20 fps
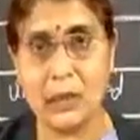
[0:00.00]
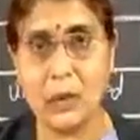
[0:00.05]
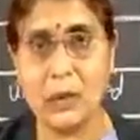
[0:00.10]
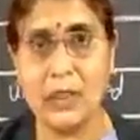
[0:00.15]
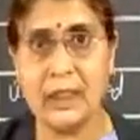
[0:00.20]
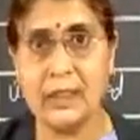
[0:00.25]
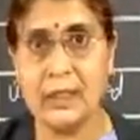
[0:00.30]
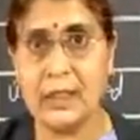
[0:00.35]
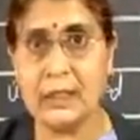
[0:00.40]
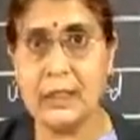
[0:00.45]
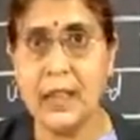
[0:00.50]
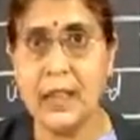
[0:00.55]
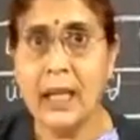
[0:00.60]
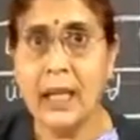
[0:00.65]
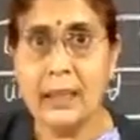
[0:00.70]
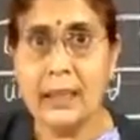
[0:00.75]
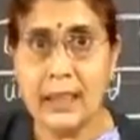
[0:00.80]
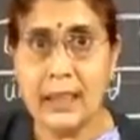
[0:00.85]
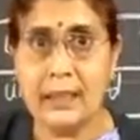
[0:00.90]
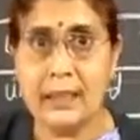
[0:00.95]
So this
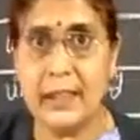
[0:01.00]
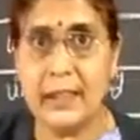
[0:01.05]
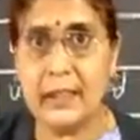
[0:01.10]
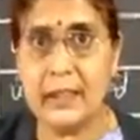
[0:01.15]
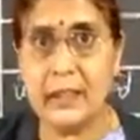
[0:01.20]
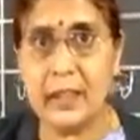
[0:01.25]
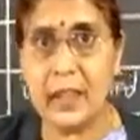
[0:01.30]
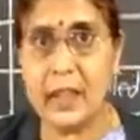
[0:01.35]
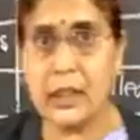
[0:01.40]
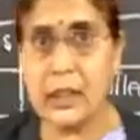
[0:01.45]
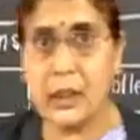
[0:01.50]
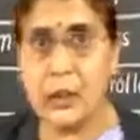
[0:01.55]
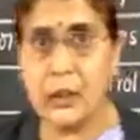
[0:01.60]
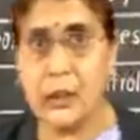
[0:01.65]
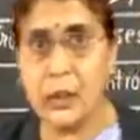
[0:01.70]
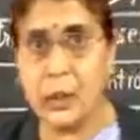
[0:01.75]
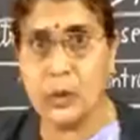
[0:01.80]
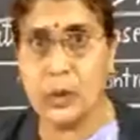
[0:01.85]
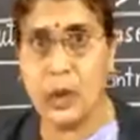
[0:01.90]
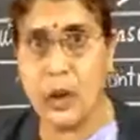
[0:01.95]
destructive
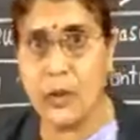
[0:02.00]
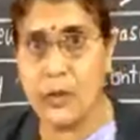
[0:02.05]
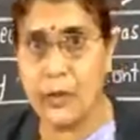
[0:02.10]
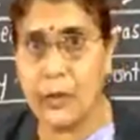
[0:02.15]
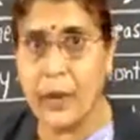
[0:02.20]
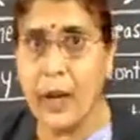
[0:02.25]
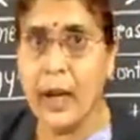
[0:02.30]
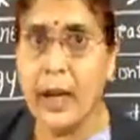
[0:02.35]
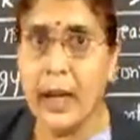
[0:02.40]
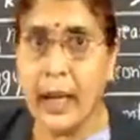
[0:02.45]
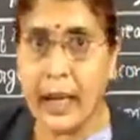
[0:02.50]
use of